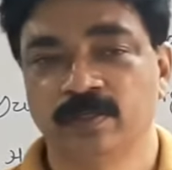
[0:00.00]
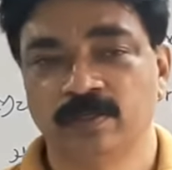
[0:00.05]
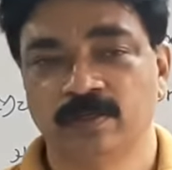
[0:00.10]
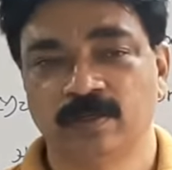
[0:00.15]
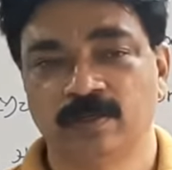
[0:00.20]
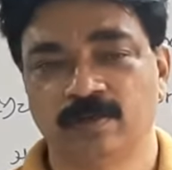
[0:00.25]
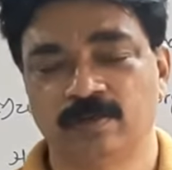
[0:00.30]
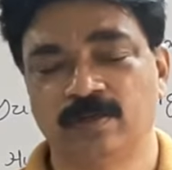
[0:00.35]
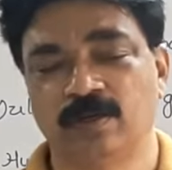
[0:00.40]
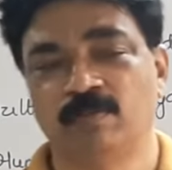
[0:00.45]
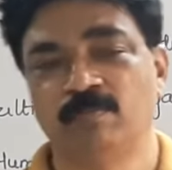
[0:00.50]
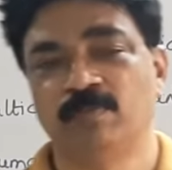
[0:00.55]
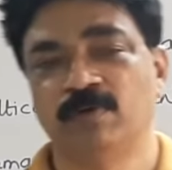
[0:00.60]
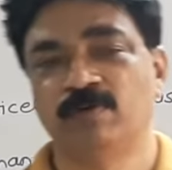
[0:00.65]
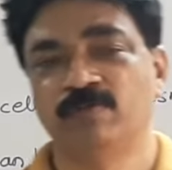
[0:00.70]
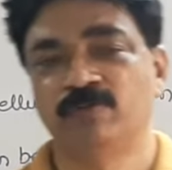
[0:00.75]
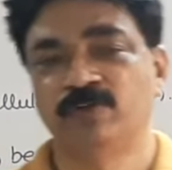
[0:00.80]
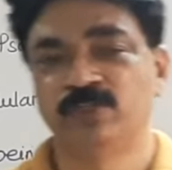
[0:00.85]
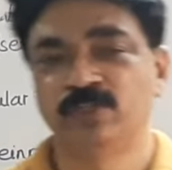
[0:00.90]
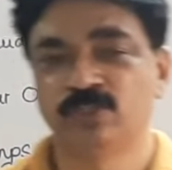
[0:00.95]
A number
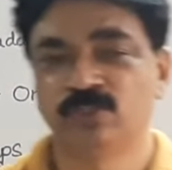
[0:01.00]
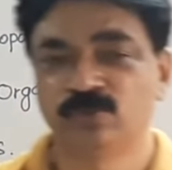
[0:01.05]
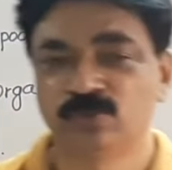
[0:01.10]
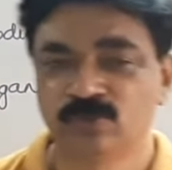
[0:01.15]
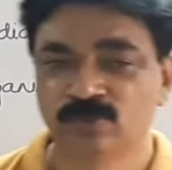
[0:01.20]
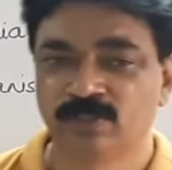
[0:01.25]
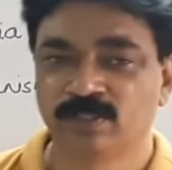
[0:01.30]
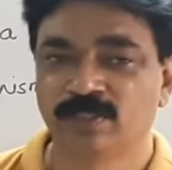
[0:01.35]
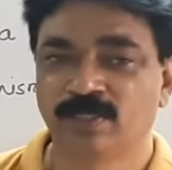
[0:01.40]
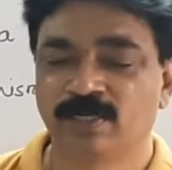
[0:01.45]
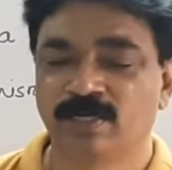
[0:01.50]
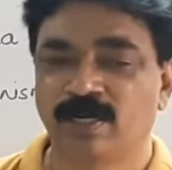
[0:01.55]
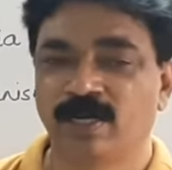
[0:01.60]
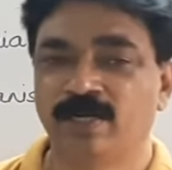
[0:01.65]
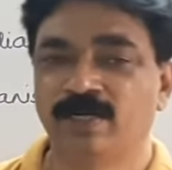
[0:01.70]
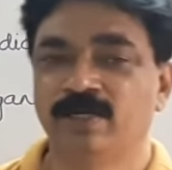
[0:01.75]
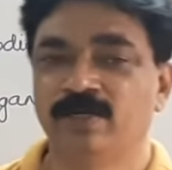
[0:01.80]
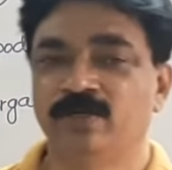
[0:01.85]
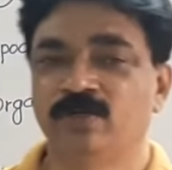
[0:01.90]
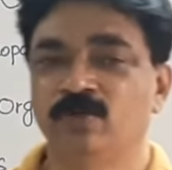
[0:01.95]
of tissues then are
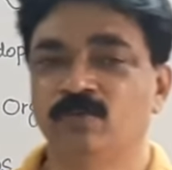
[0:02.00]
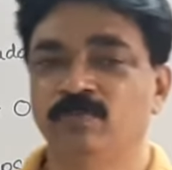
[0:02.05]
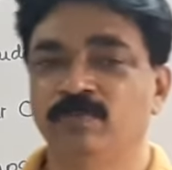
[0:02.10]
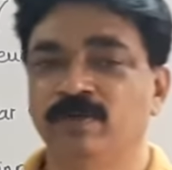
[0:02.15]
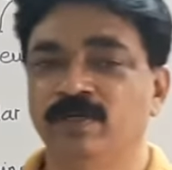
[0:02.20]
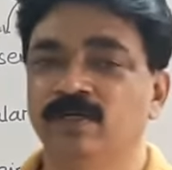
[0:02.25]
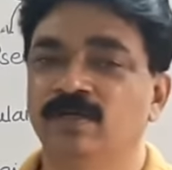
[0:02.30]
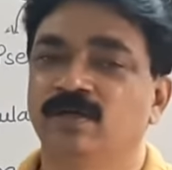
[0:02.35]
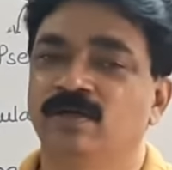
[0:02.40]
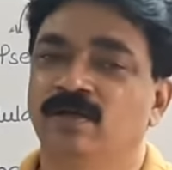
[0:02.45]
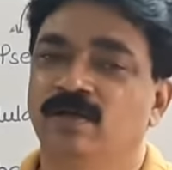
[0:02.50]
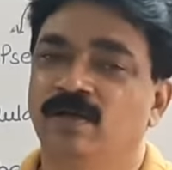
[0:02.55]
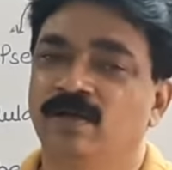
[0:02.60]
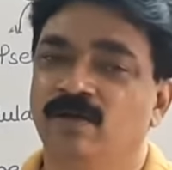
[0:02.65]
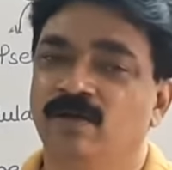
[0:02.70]
added to make an